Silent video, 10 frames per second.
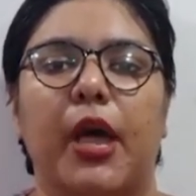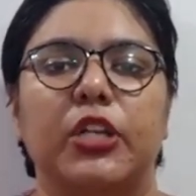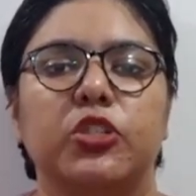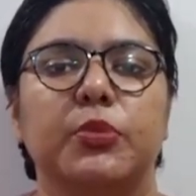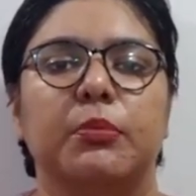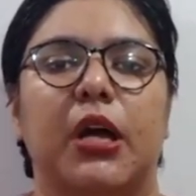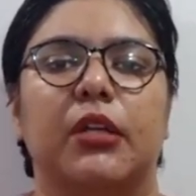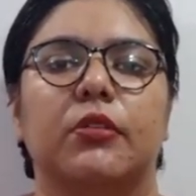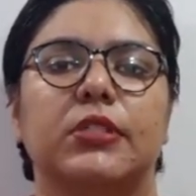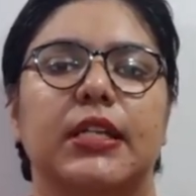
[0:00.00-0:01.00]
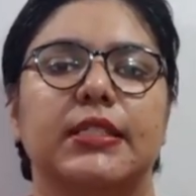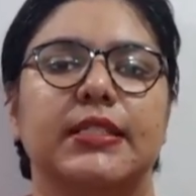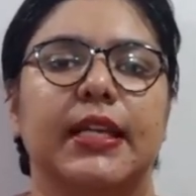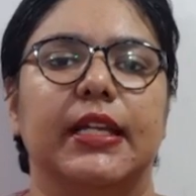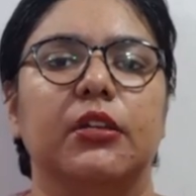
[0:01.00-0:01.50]
Management buyouts and
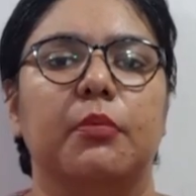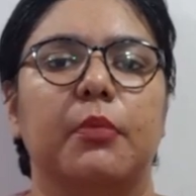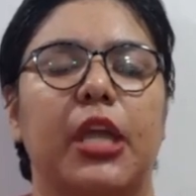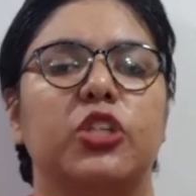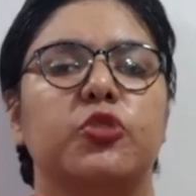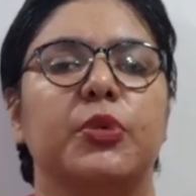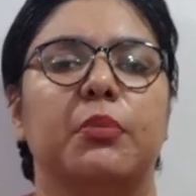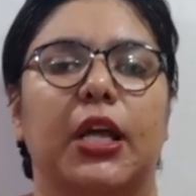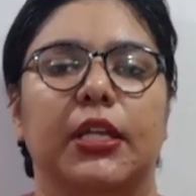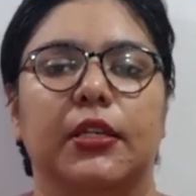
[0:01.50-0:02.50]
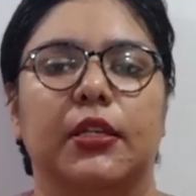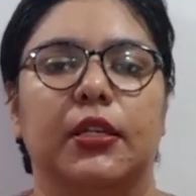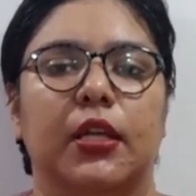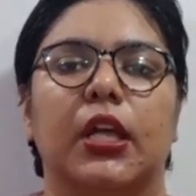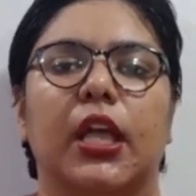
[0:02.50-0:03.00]
second, management
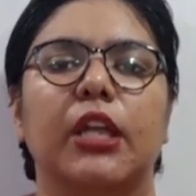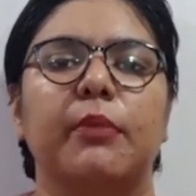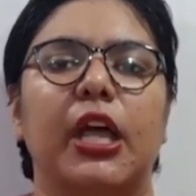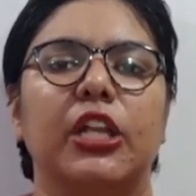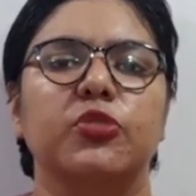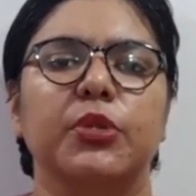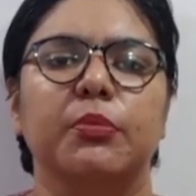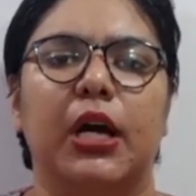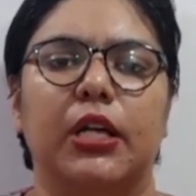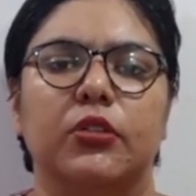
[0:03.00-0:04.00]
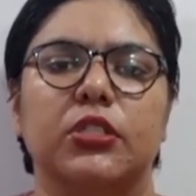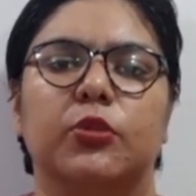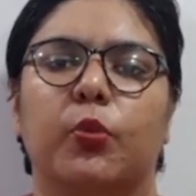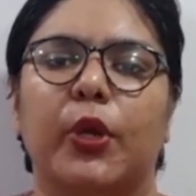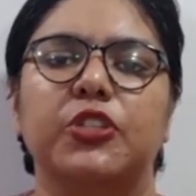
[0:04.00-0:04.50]
buyouts. In management buyouts,
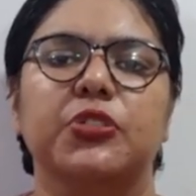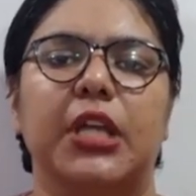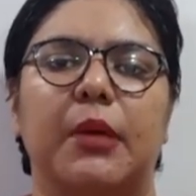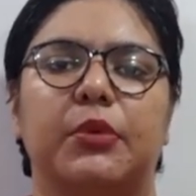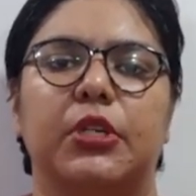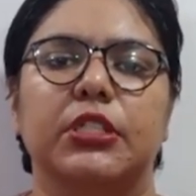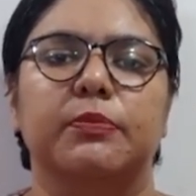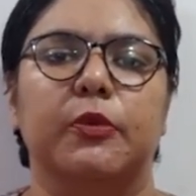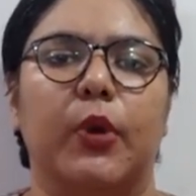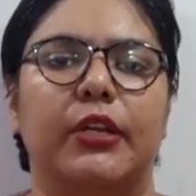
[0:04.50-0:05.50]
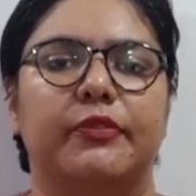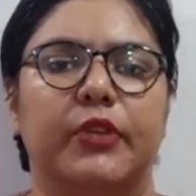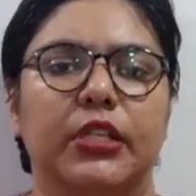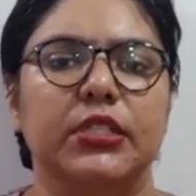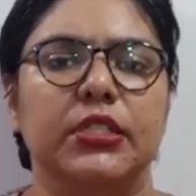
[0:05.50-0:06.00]
venture capitalists provide
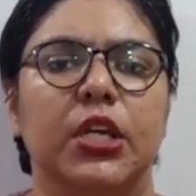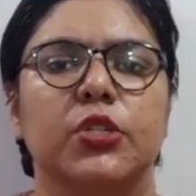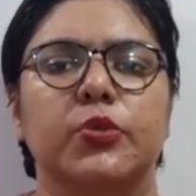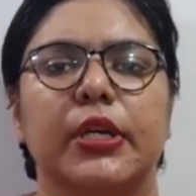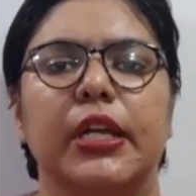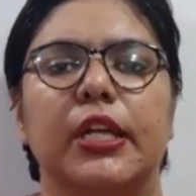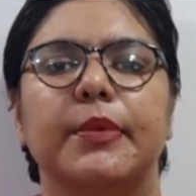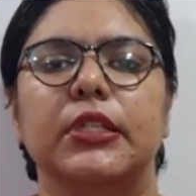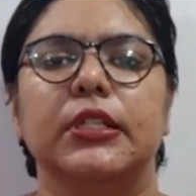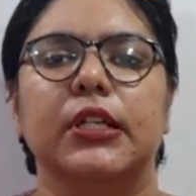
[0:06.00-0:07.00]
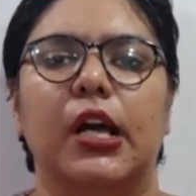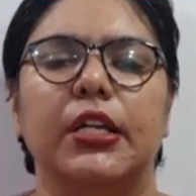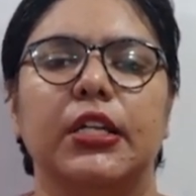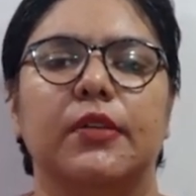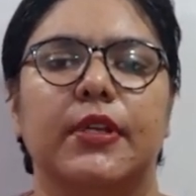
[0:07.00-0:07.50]
funds to enable the
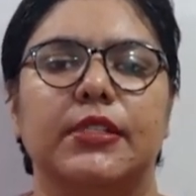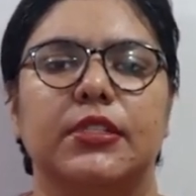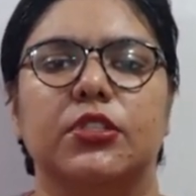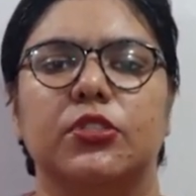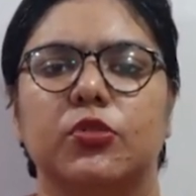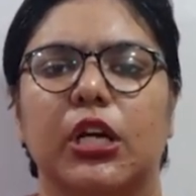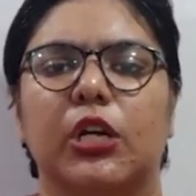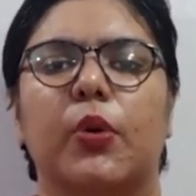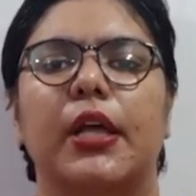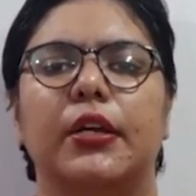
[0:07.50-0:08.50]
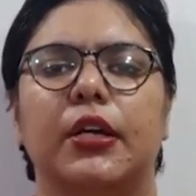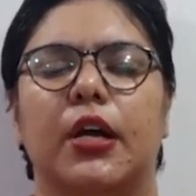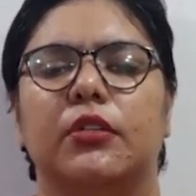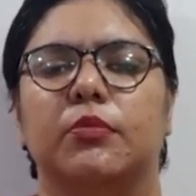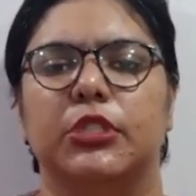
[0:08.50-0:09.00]
current investors to acquire a
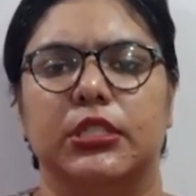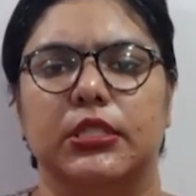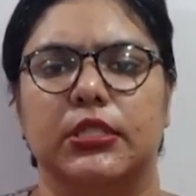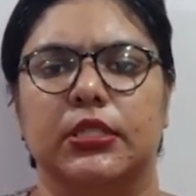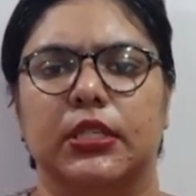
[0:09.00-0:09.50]
current business.